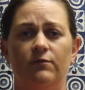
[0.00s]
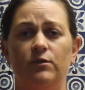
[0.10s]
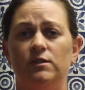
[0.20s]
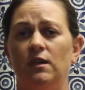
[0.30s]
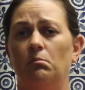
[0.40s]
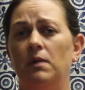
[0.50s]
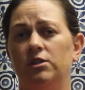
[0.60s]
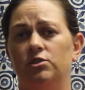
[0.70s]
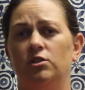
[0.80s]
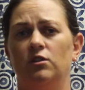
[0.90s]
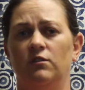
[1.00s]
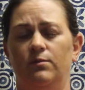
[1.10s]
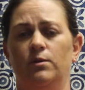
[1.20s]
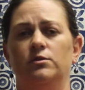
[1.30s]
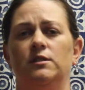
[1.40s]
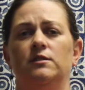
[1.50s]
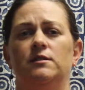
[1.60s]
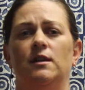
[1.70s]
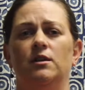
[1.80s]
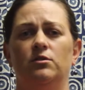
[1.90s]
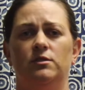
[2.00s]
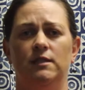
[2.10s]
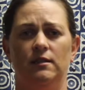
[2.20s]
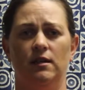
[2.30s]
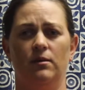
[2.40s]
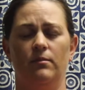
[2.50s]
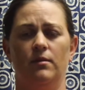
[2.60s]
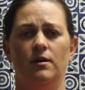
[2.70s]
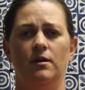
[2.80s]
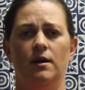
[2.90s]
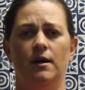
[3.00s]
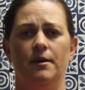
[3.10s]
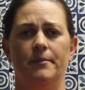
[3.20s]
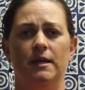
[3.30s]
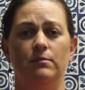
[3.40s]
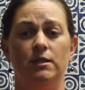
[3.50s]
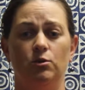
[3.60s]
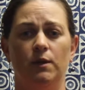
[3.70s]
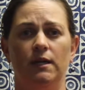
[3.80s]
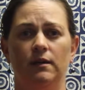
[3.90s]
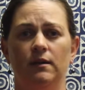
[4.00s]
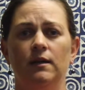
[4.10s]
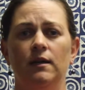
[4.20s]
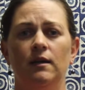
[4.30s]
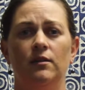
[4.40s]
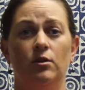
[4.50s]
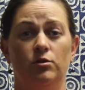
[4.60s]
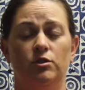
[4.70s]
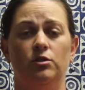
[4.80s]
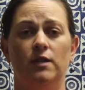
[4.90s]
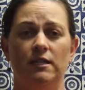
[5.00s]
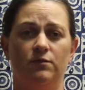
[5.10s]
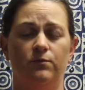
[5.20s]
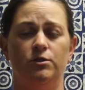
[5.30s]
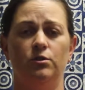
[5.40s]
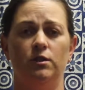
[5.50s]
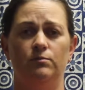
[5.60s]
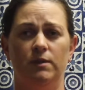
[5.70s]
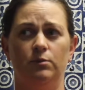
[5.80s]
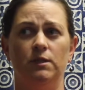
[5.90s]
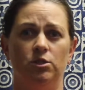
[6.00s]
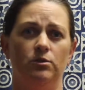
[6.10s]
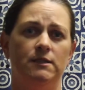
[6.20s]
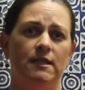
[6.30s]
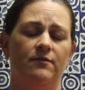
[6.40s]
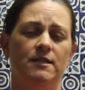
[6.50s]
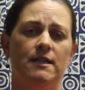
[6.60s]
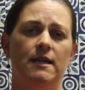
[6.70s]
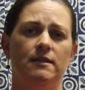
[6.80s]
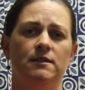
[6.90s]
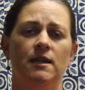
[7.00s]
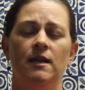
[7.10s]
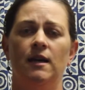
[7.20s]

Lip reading: if you see a mixture of bruises, that you see them in between those 2 dates, between 2 and 7 days.